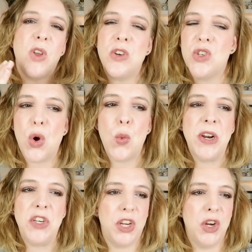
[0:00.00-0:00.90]
are so
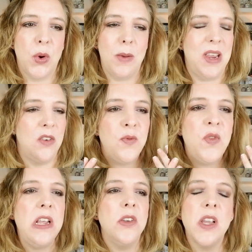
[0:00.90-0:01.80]
rich and creamy. It
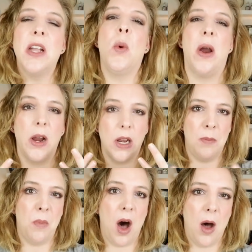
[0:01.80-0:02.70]
feels like wearing
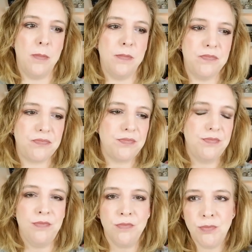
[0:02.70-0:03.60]
lip balm,
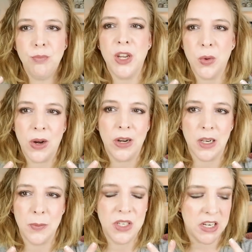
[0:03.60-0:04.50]
but you're wearing
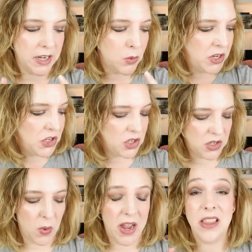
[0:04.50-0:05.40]
lipstick, which
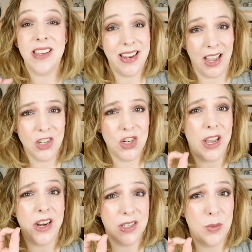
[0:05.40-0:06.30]
is why the next
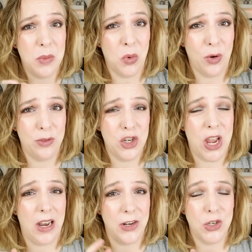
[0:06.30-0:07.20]
shade is a bit more of a
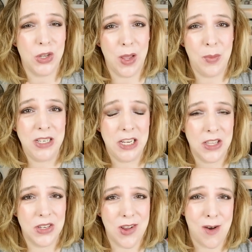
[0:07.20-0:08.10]
challenge. So let me
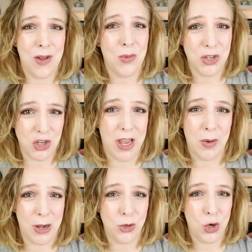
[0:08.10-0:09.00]
take this off and we'll chat
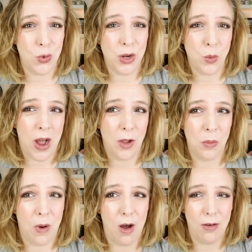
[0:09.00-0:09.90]
about Jodi
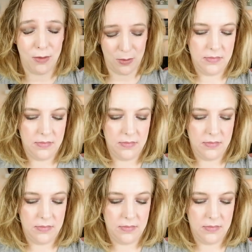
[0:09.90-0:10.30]
Wild Mauve.